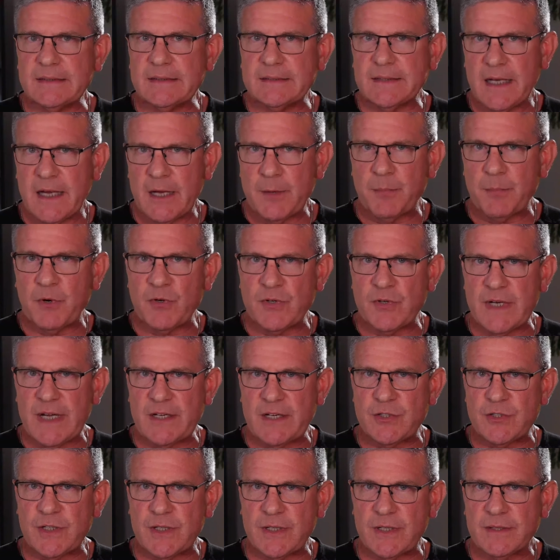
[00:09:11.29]

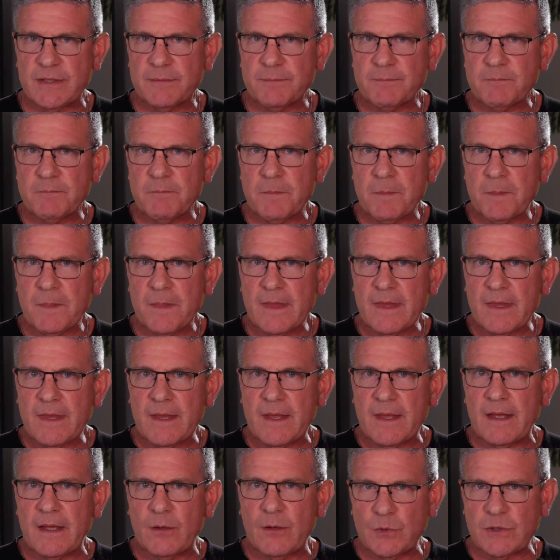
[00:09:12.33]
hypotension,
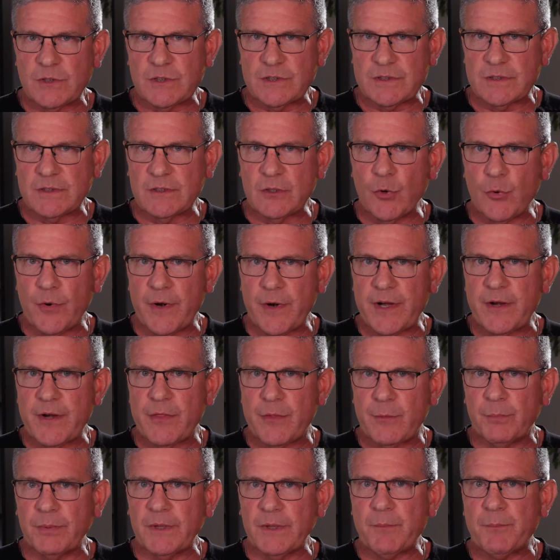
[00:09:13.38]
which is lowering of the
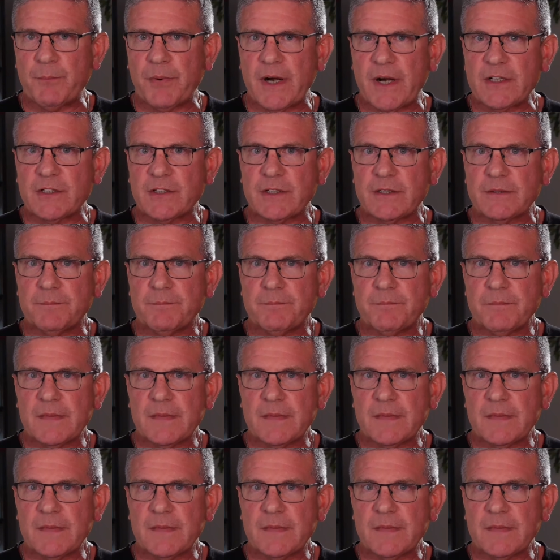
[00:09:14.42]
blood pressure.